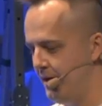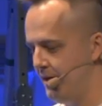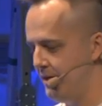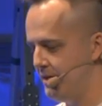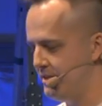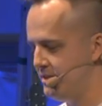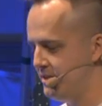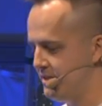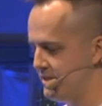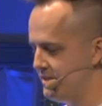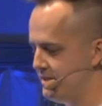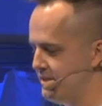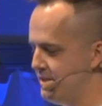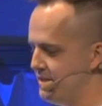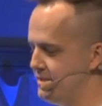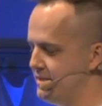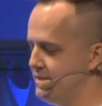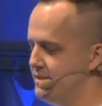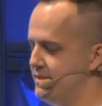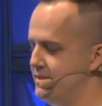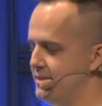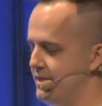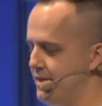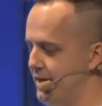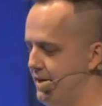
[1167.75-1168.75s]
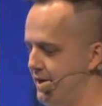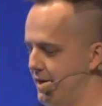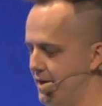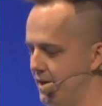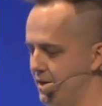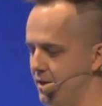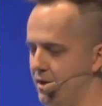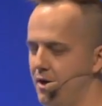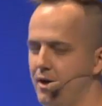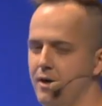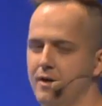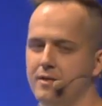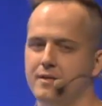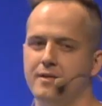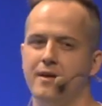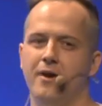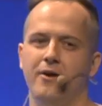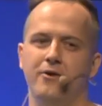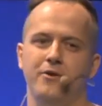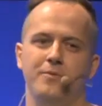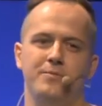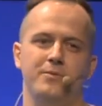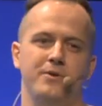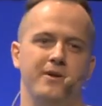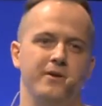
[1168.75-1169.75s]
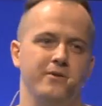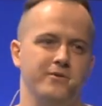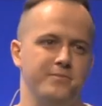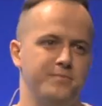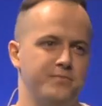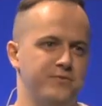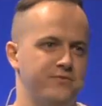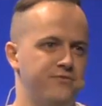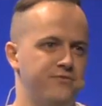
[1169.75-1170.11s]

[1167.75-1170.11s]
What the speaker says: It just doesn't say a lot how your product